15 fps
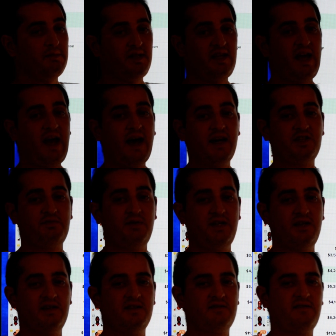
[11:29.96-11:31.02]
in cash
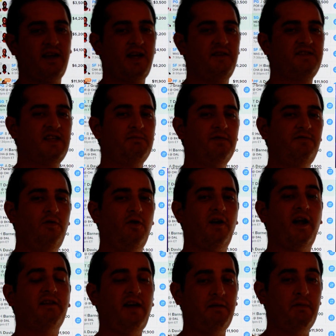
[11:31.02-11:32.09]
because, like I've said before,
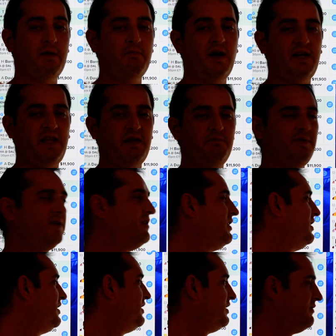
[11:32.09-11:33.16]
I like my money. But
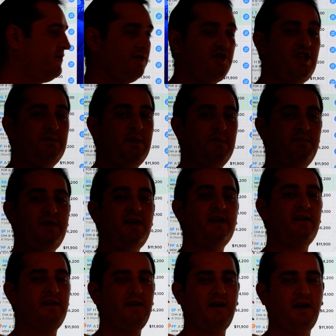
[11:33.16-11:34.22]
for
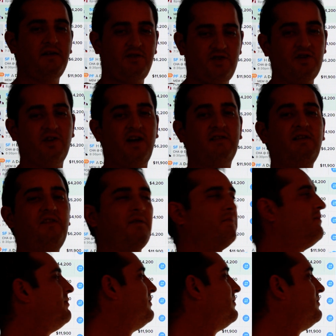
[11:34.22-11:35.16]
GPP, sure, I love them.